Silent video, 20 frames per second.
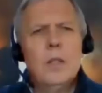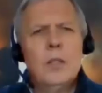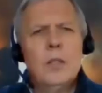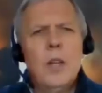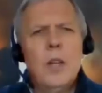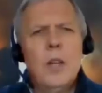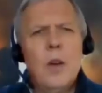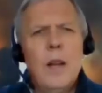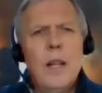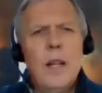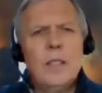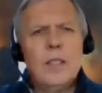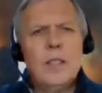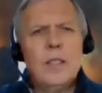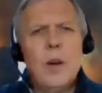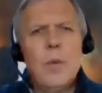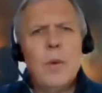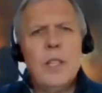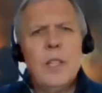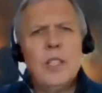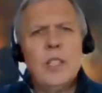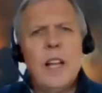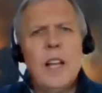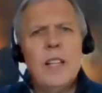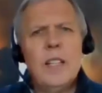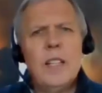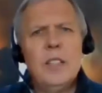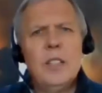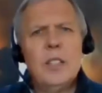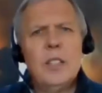So let's start with the
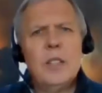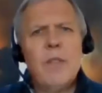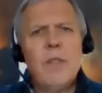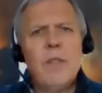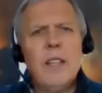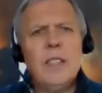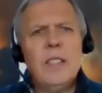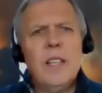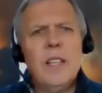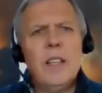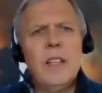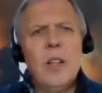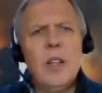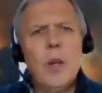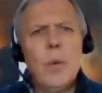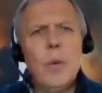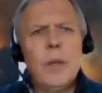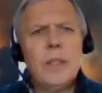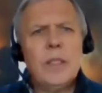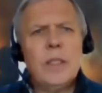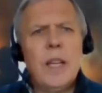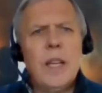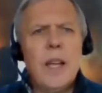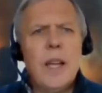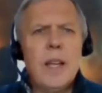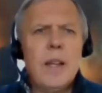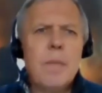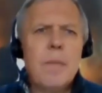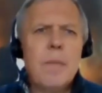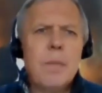challenges facing the
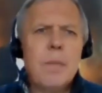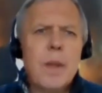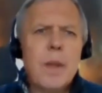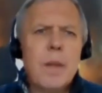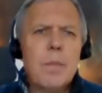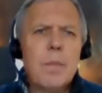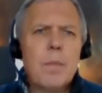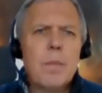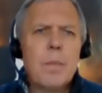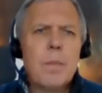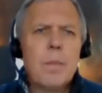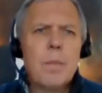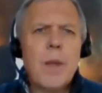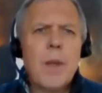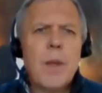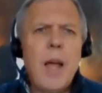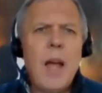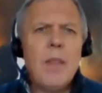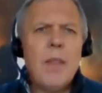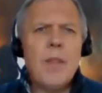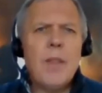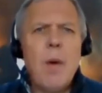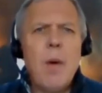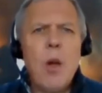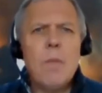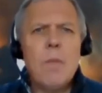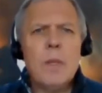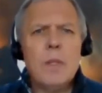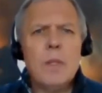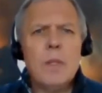USA. At the
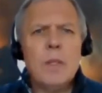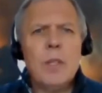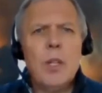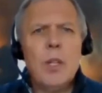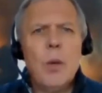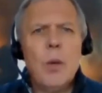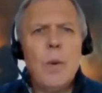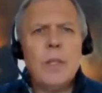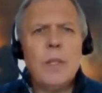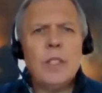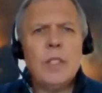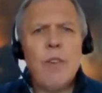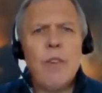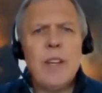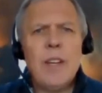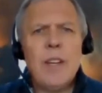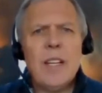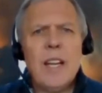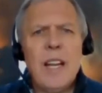moment, the US grid